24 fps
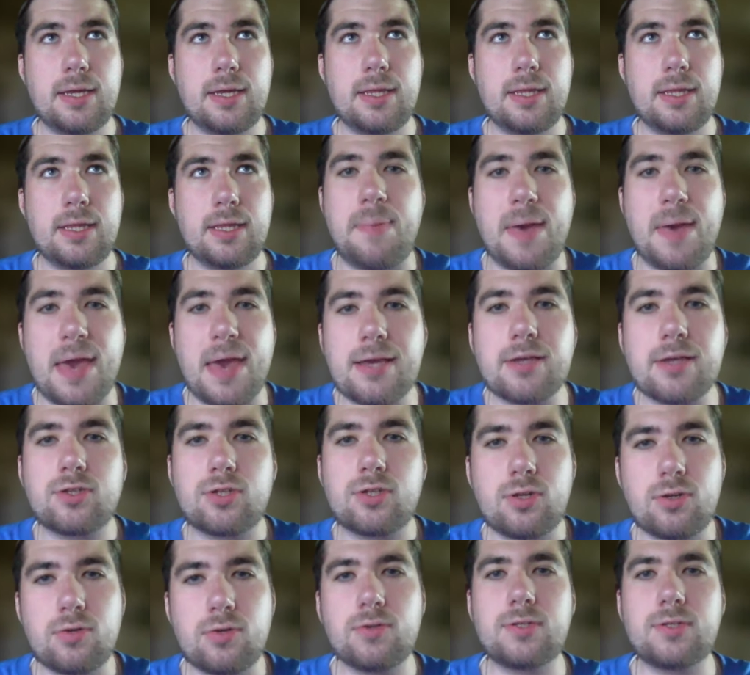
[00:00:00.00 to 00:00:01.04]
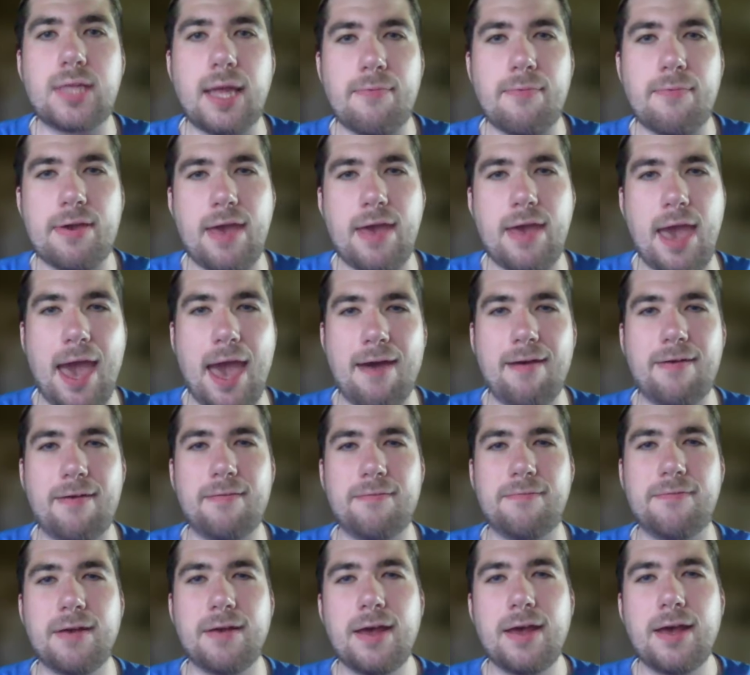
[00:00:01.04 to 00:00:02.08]
biggest news that we have
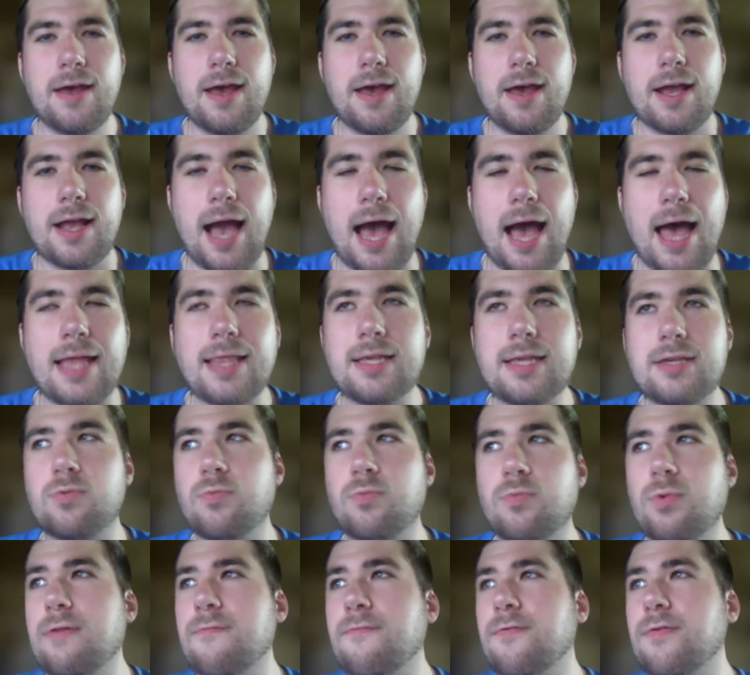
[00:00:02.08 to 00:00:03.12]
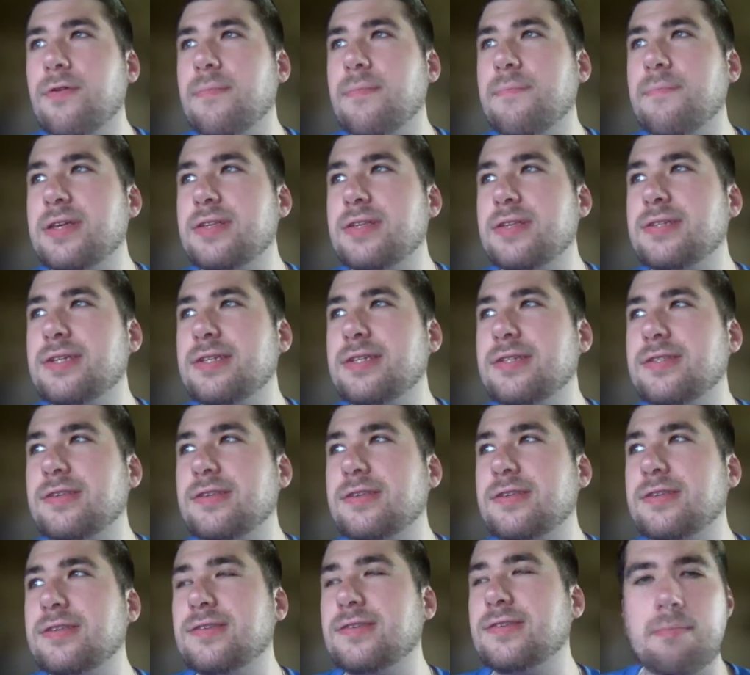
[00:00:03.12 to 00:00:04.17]
gotten this week for the Pistons is
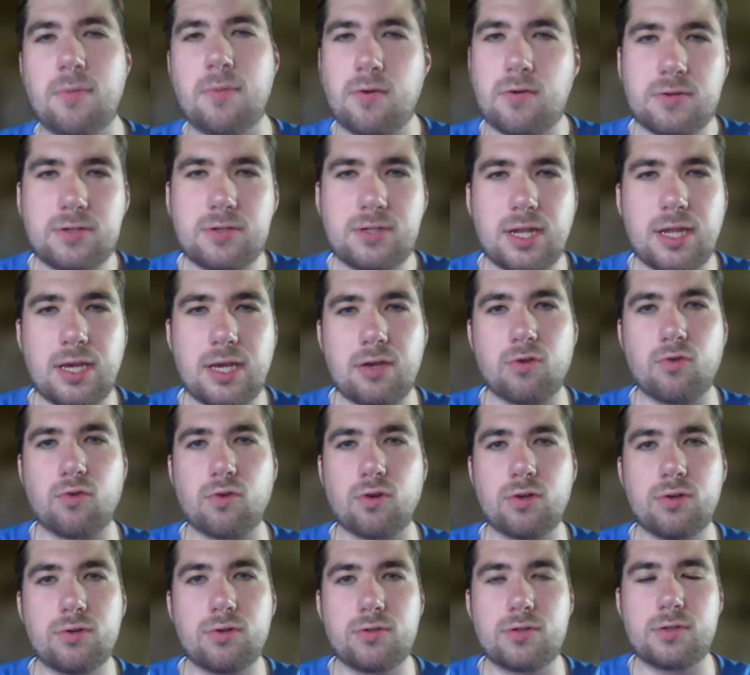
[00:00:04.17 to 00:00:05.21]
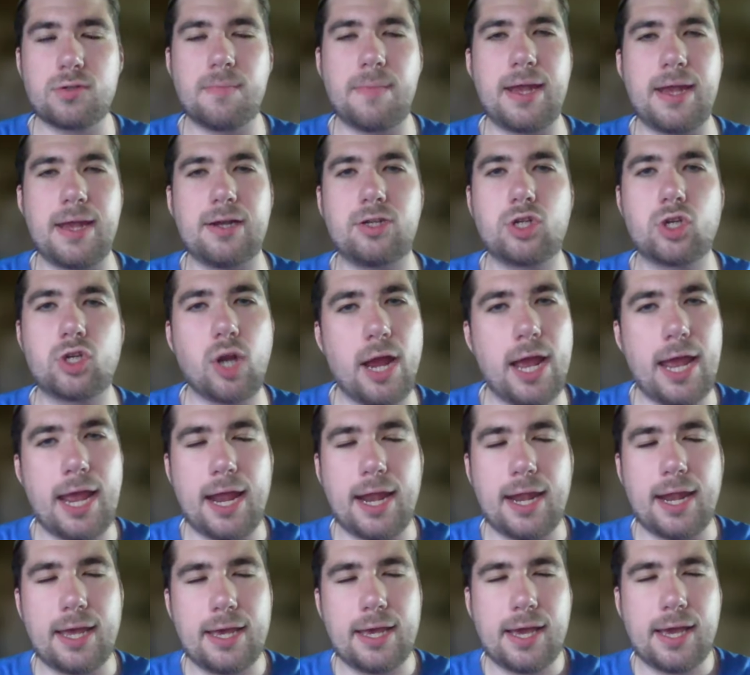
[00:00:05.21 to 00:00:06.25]
that the Motor City Cruise made a
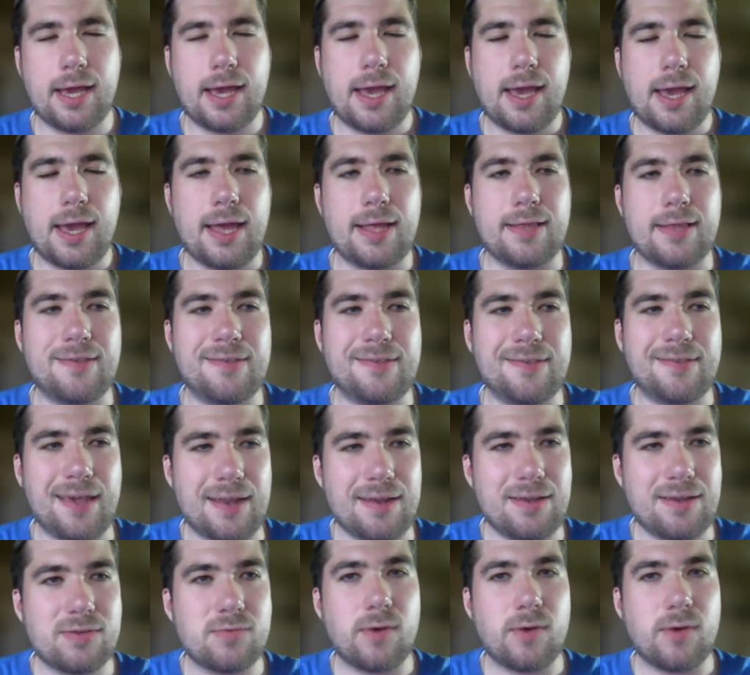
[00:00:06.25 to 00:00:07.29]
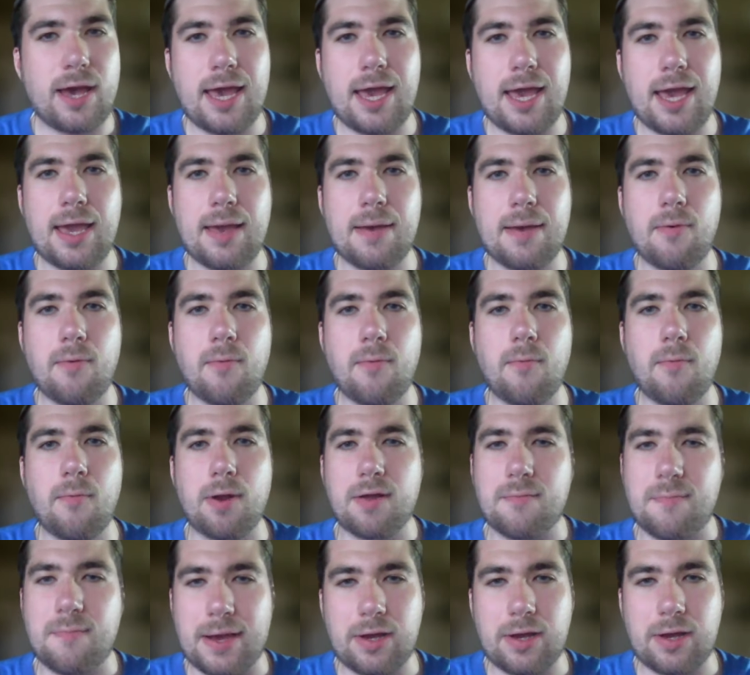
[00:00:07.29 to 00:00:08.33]
trade and sent away one
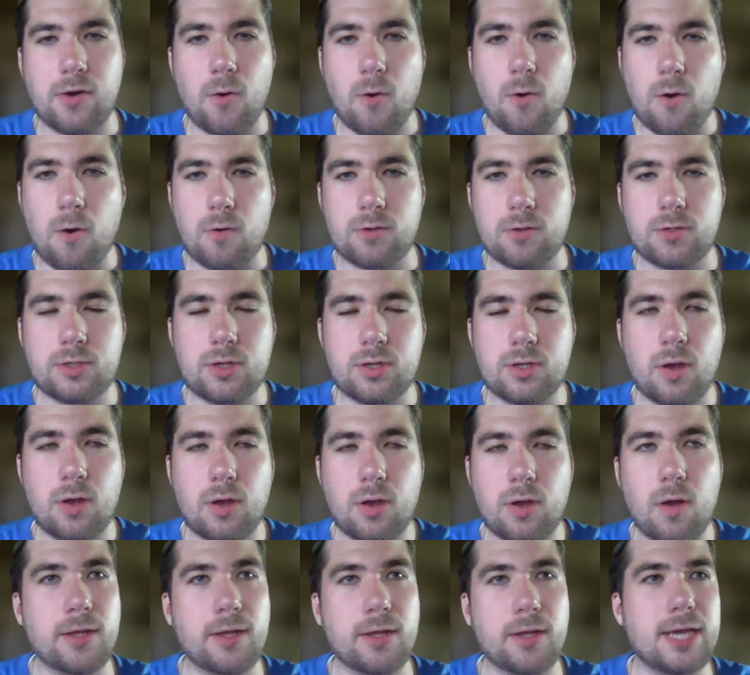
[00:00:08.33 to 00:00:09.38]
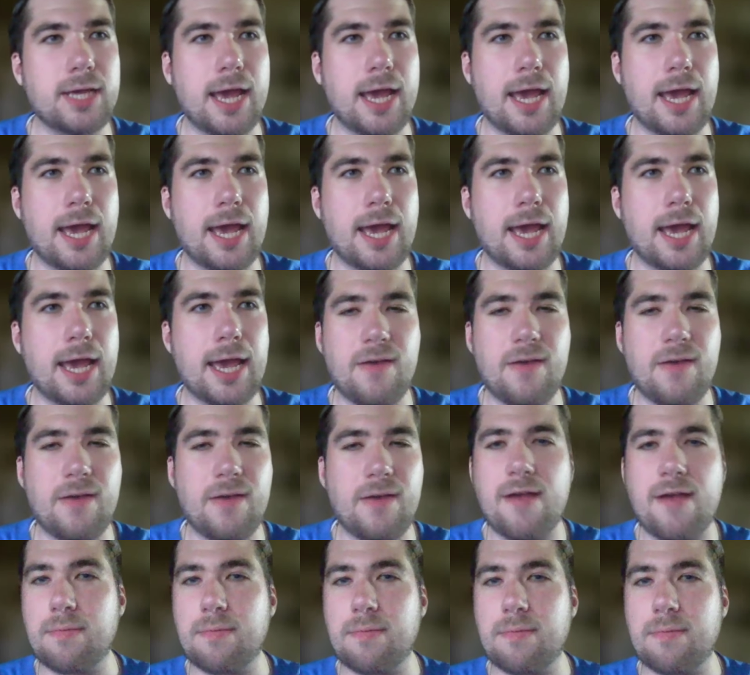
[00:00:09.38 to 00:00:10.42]
of my co-hosts' all-time
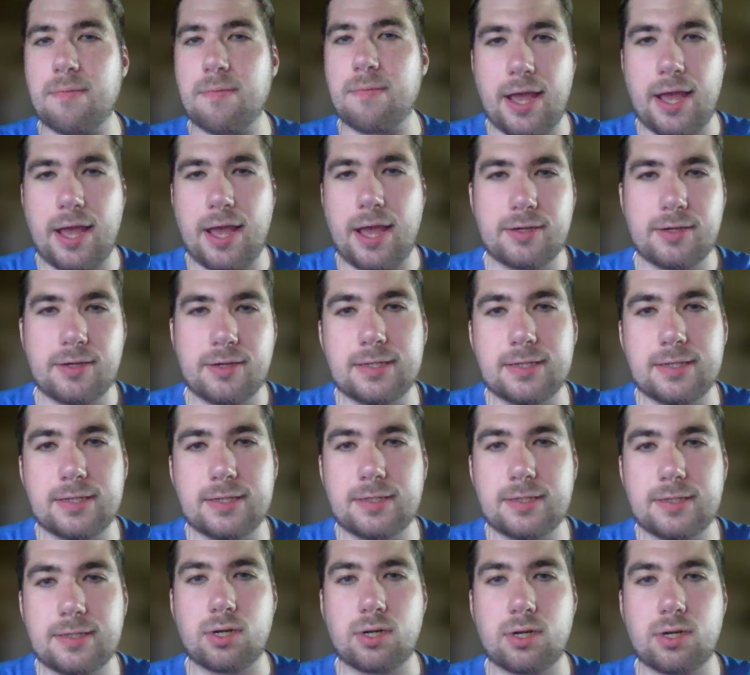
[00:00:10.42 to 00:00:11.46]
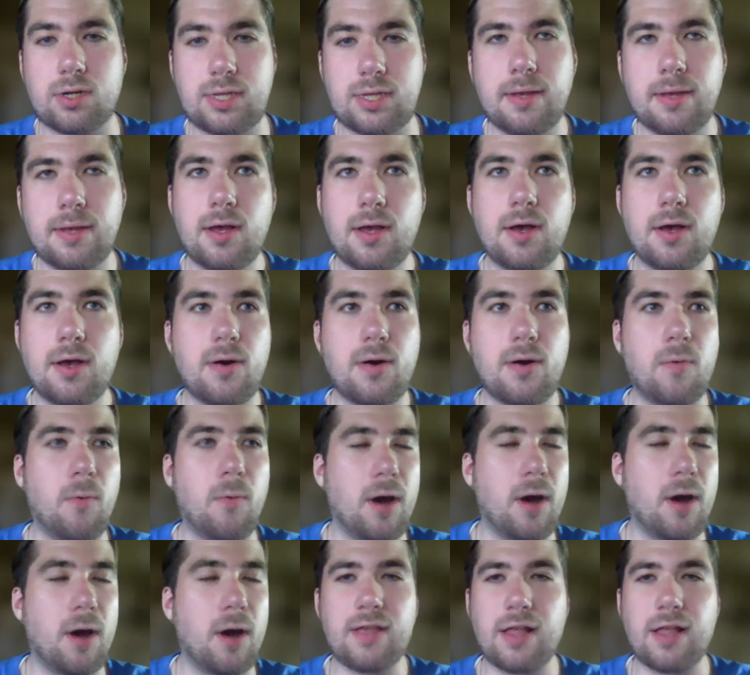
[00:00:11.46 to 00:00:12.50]
favorite players. He considers him one
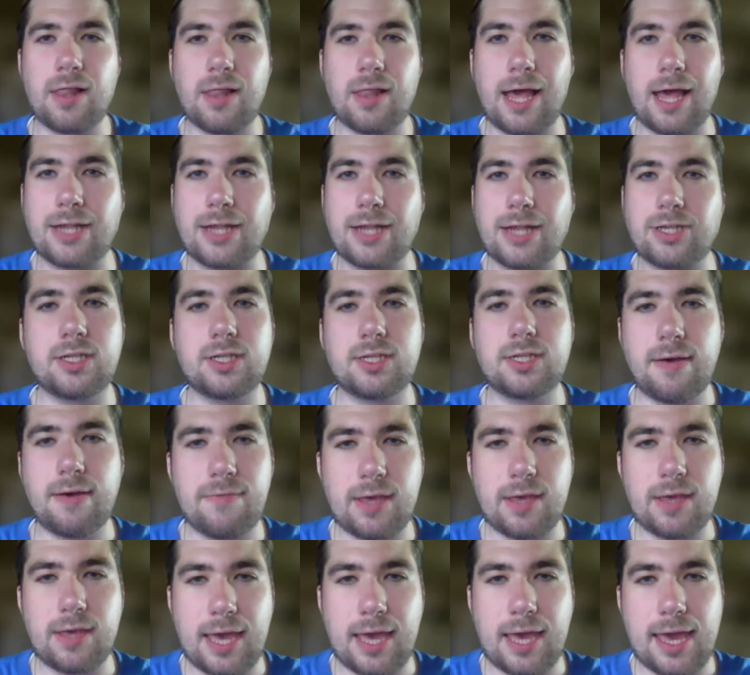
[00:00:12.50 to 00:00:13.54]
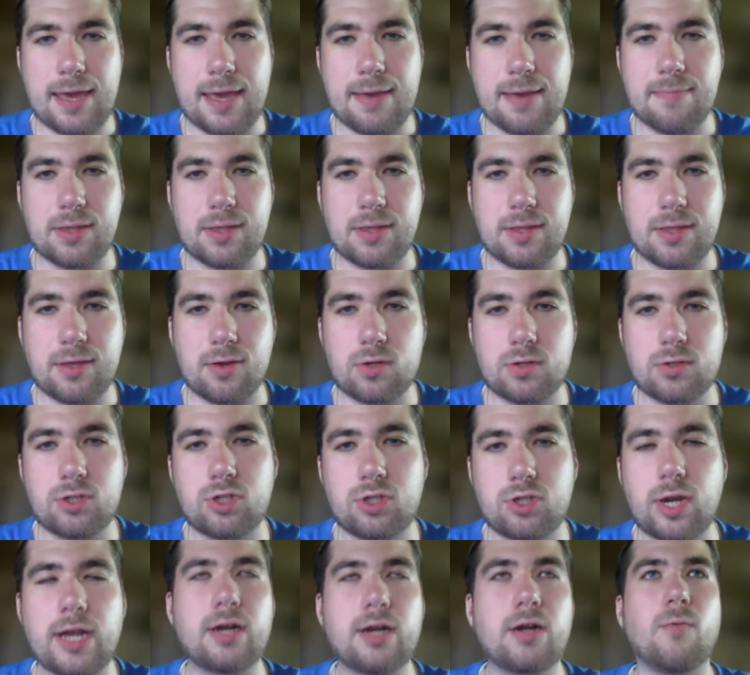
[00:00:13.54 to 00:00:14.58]
of the legends of the game, but the Cruise
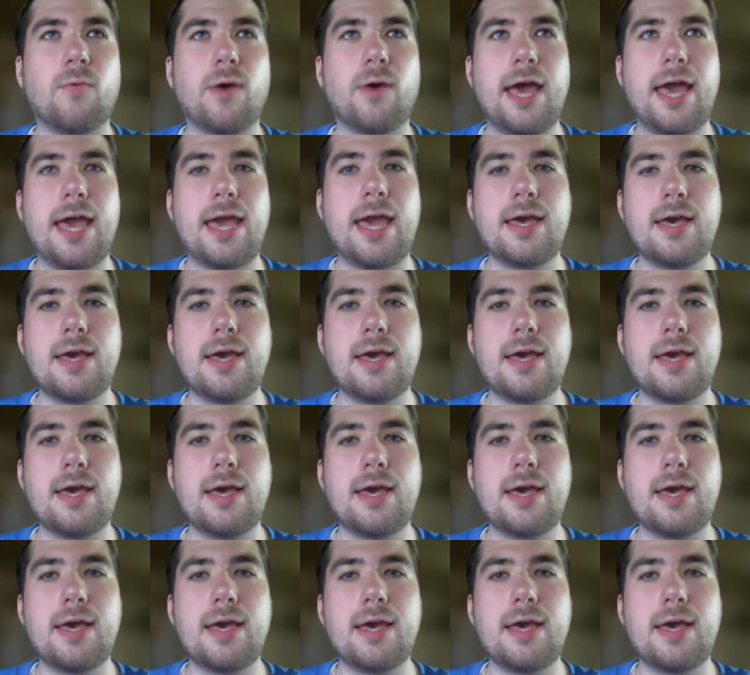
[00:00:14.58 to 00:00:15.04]
traded away